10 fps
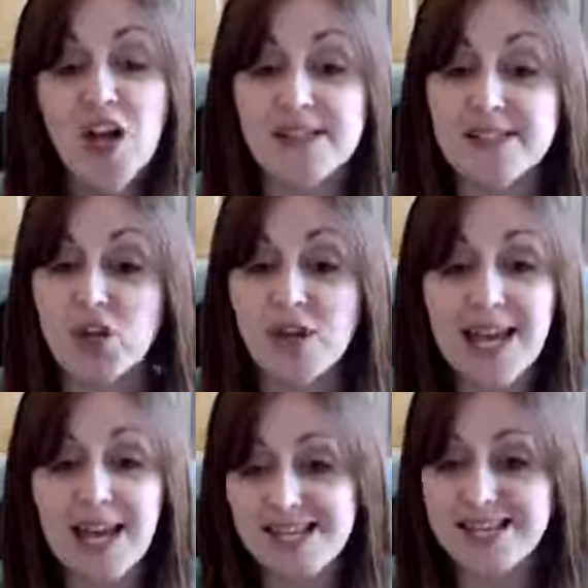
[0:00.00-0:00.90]
It's going to
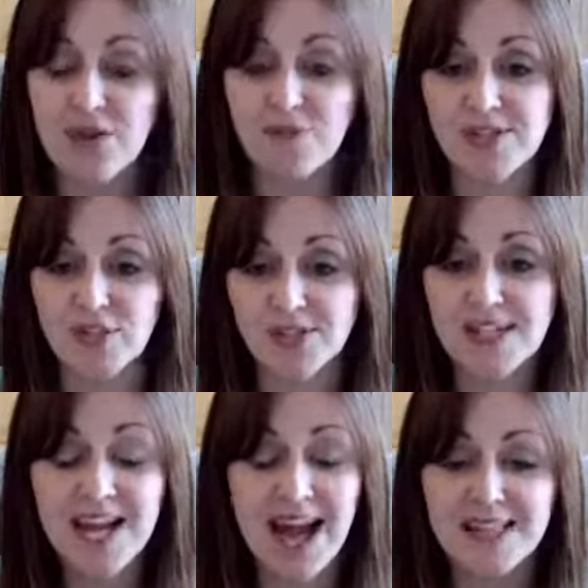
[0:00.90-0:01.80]
get you seeing results,
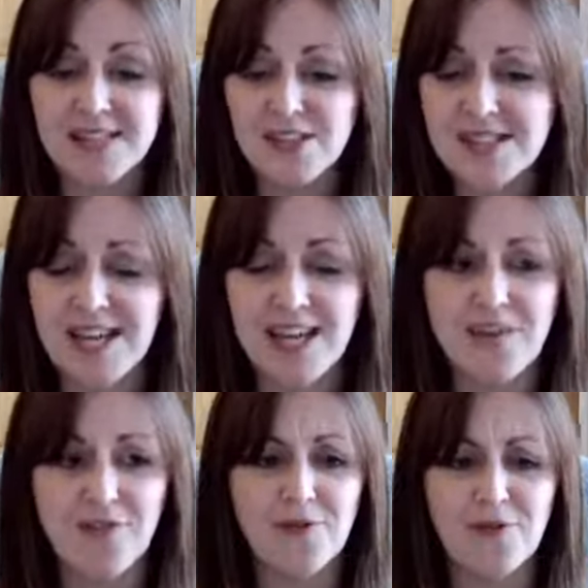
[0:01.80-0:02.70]
and it's going to take you
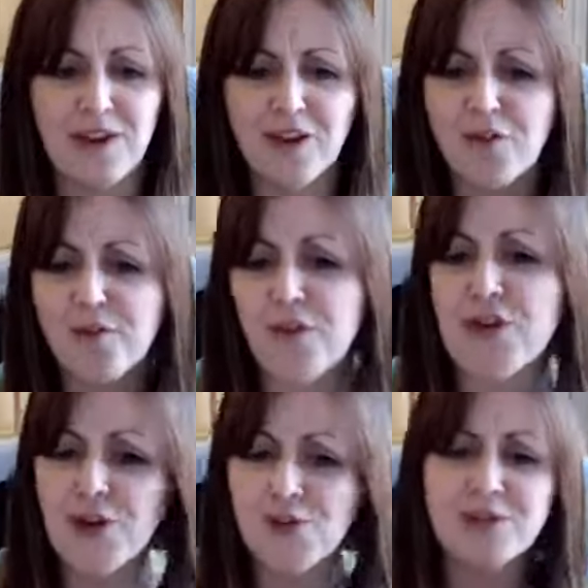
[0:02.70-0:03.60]
from feeling
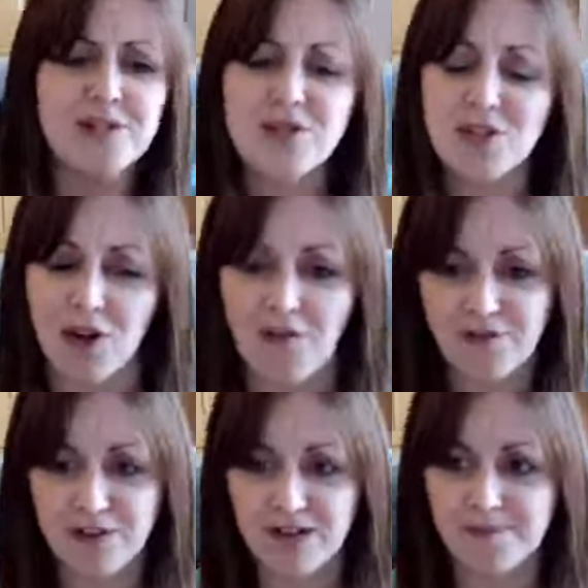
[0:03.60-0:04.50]
confused to
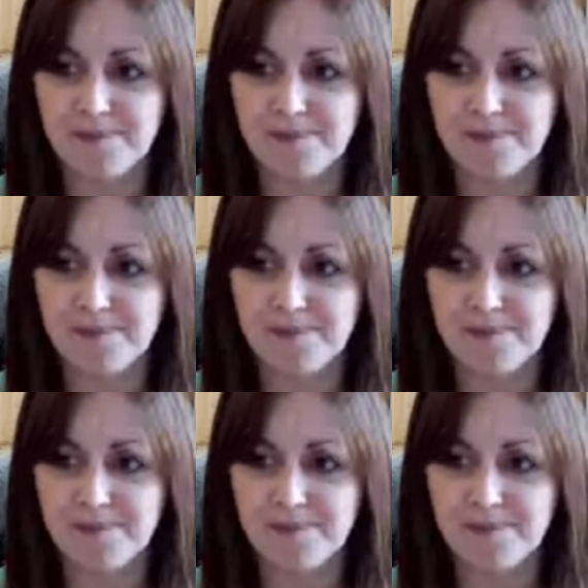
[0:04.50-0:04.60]
confident.